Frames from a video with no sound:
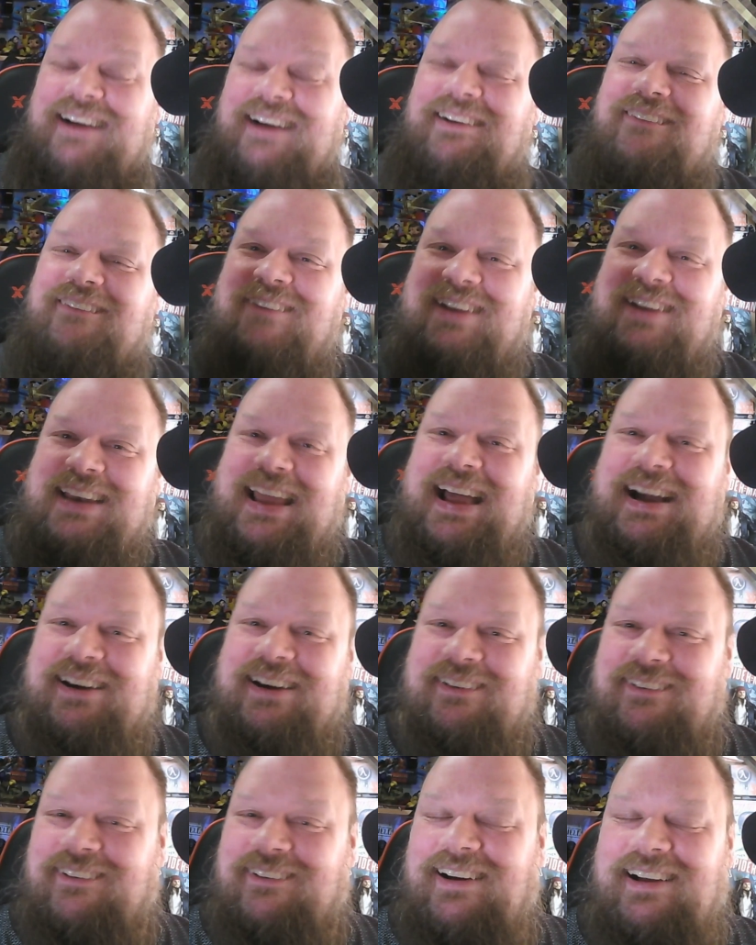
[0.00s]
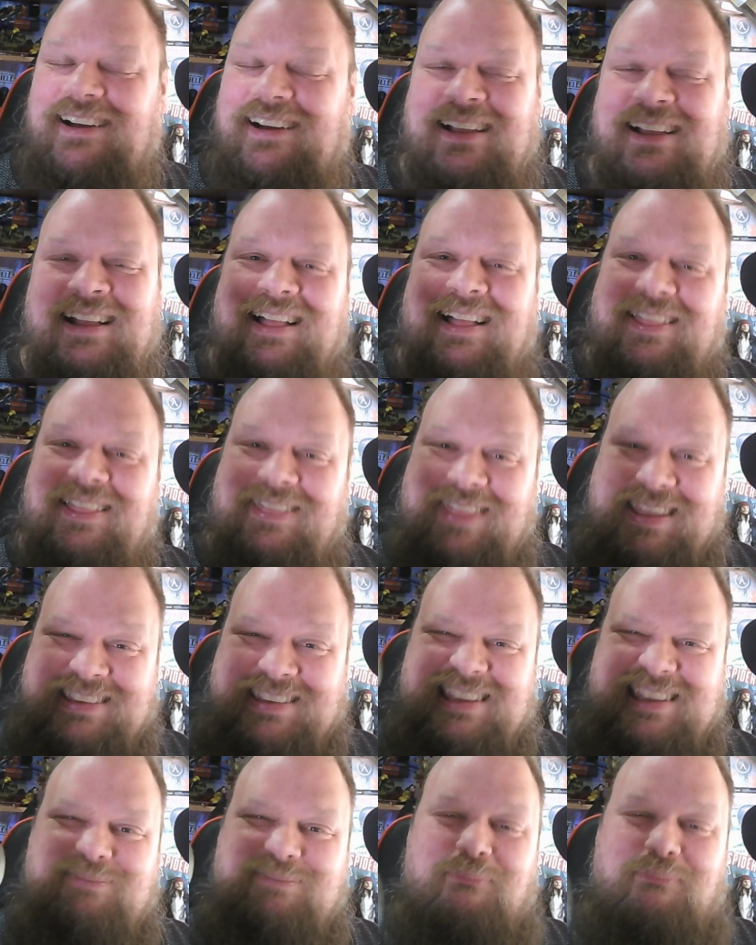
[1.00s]
for now, this
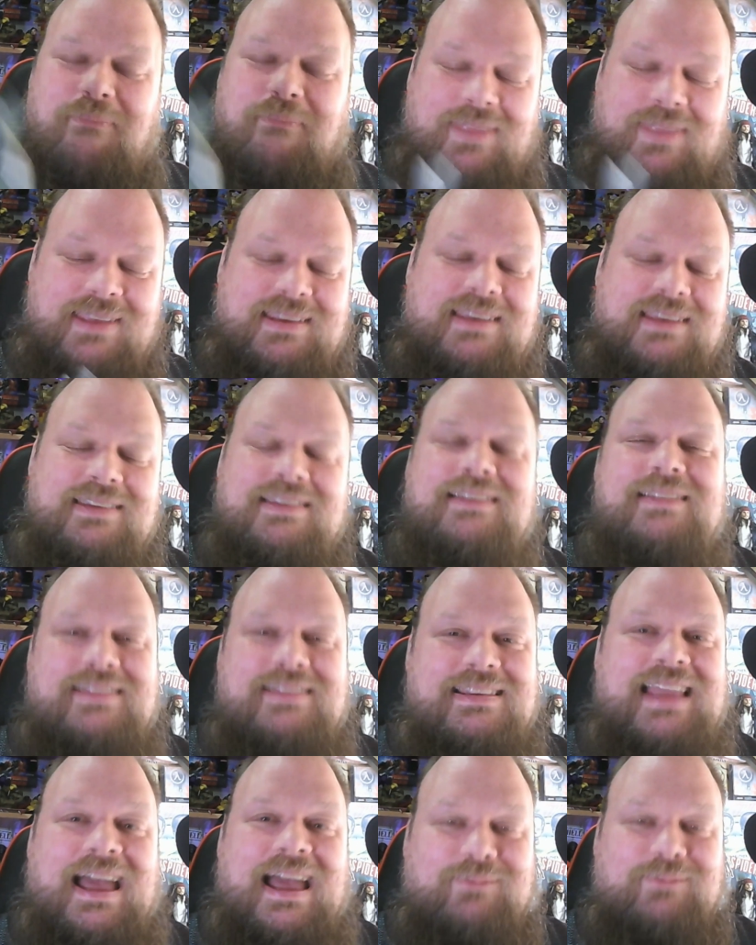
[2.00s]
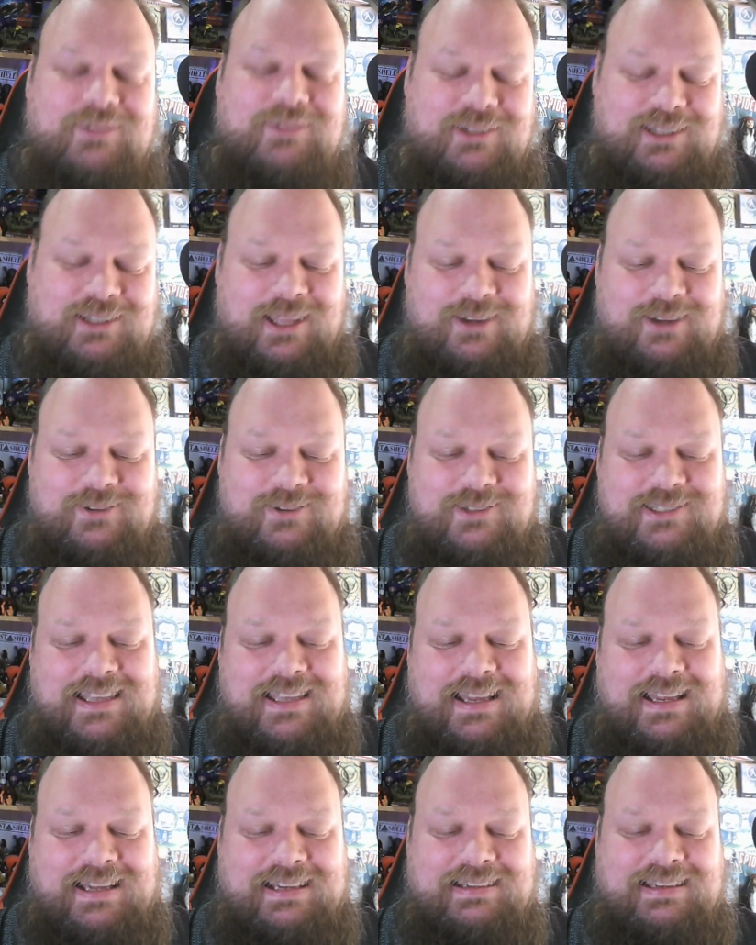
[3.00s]
is damned close,
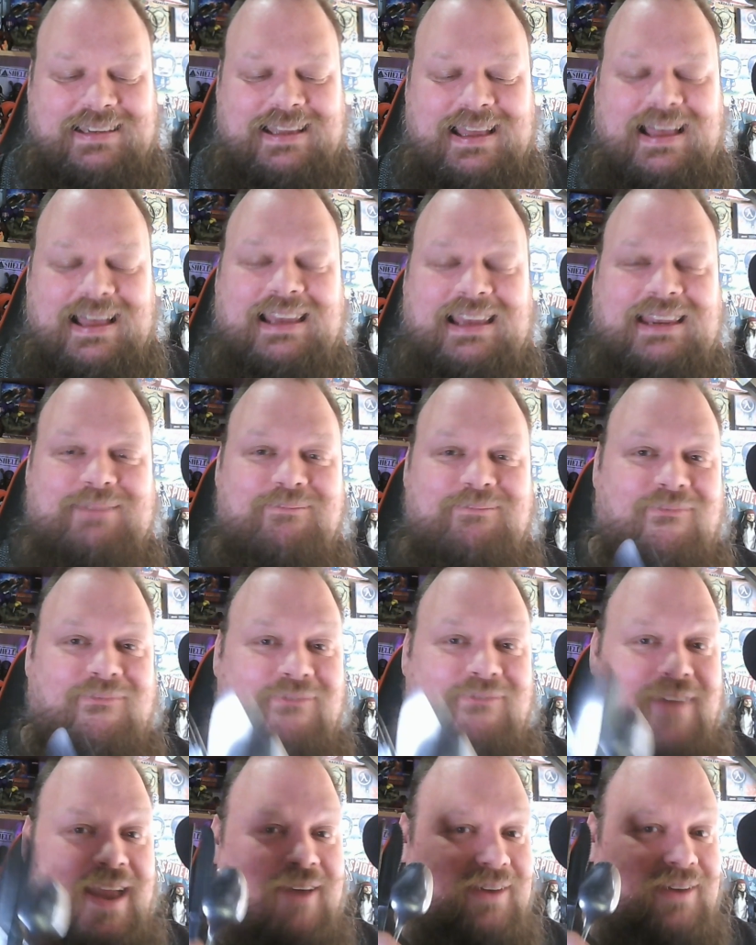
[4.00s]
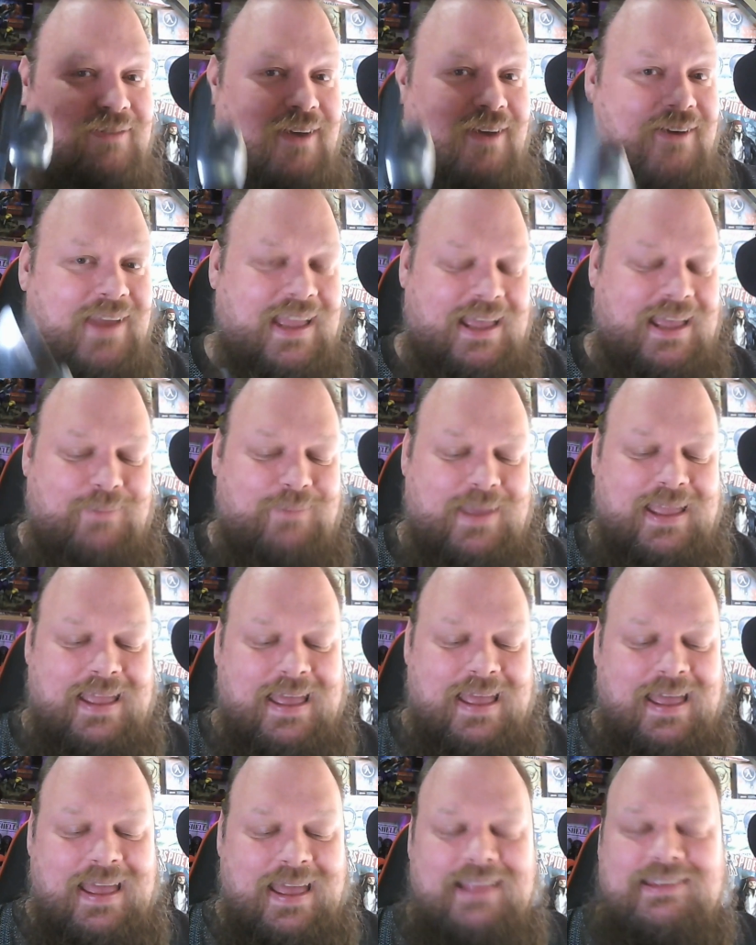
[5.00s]
and I'm very, very happy
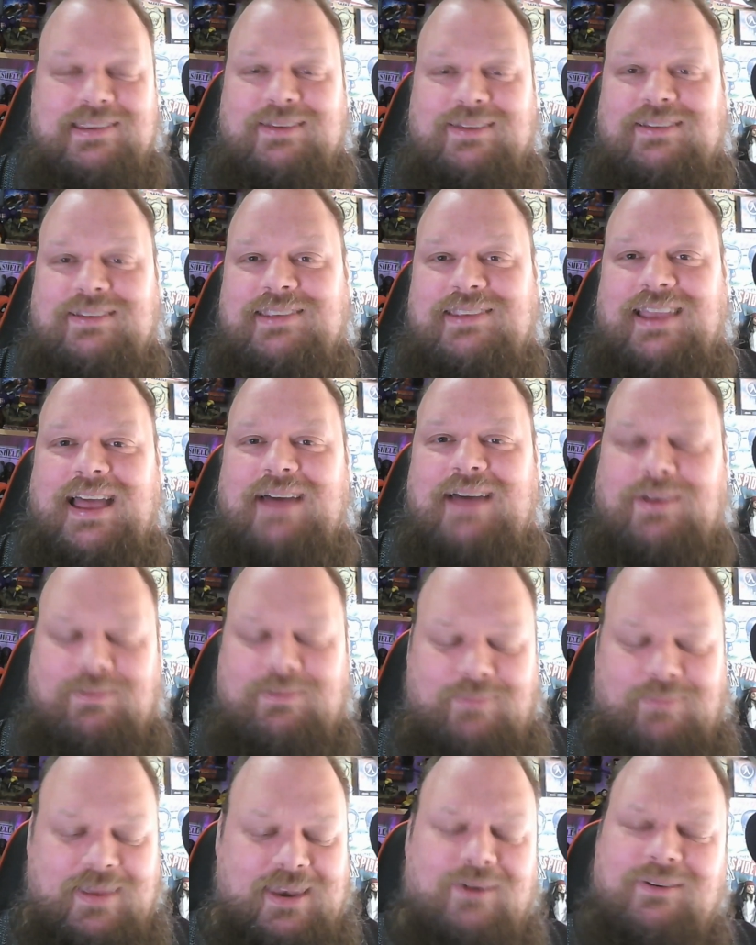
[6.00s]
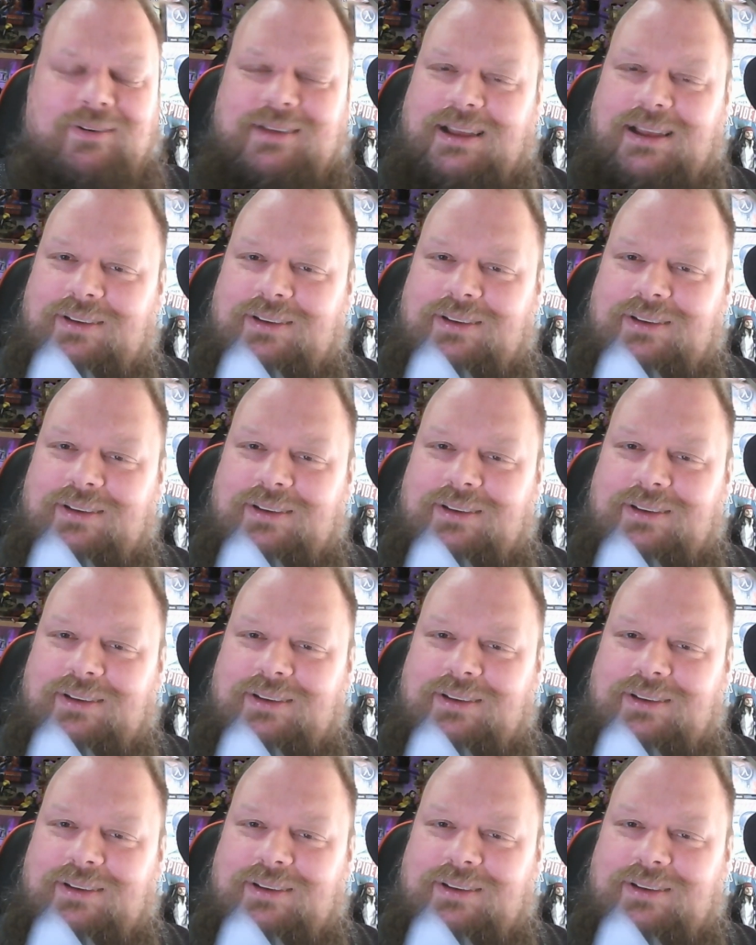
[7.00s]
to have a